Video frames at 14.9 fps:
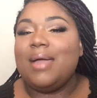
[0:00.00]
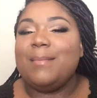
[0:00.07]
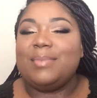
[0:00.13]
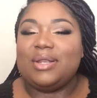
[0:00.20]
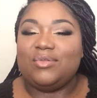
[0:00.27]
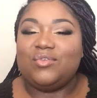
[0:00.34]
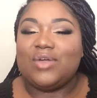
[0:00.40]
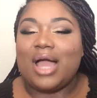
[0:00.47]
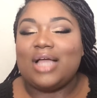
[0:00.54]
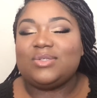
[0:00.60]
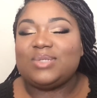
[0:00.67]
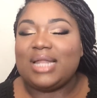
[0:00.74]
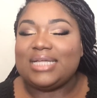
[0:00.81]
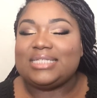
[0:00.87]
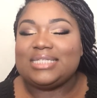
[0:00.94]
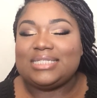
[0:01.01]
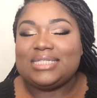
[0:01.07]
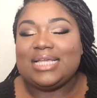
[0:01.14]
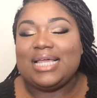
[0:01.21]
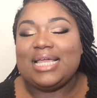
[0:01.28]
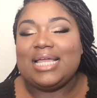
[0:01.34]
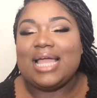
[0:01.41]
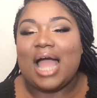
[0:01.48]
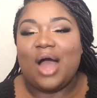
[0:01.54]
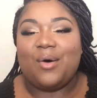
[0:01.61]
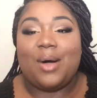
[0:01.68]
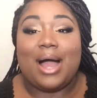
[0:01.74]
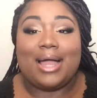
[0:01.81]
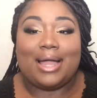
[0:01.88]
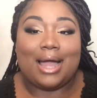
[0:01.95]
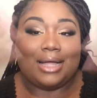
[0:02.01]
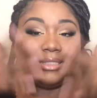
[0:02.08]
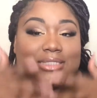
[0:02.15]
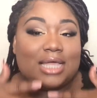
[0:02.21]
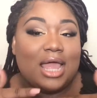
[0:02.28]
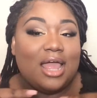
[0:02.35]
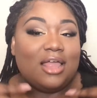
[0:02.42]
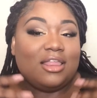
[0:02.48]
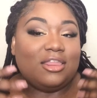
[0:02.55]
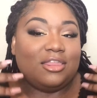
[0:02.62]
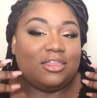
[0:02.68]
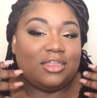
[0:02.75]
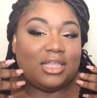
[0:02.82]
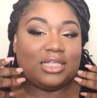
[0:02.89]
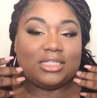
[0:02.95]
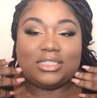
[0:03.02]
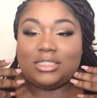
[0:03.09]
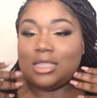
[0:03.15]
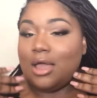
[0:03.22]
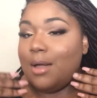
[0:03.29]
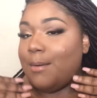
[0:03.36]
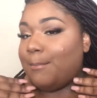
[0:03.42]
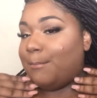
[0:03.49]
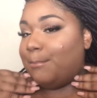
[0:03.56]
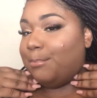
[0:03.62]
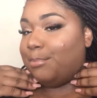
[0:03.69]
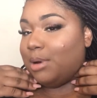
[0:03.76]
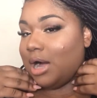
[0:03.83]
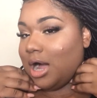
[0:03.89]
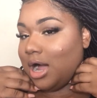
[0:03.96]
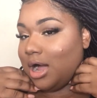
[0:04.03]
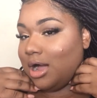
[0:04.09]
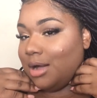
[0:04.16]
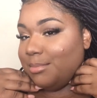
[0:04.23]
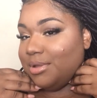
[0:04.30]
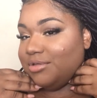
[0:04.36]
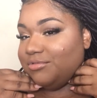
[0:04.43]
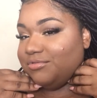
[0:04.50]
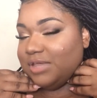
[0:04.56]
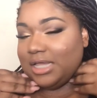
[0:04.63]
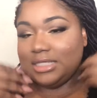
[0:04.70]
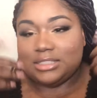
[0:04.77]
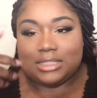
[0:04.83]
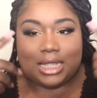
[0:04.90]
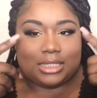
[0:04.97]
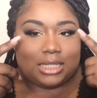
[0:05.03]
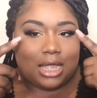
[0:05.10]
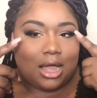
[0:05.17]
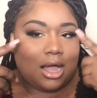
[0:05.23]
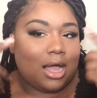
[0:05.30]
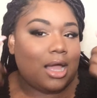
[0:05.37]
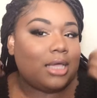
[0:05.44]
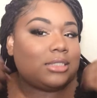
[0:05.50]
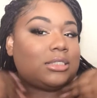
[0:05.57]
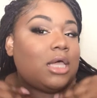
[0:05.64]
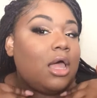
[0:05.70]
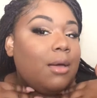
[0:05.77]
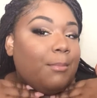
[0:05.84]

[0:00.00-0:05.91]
But if you guys would like to see how I got this bomb face, not the eyes,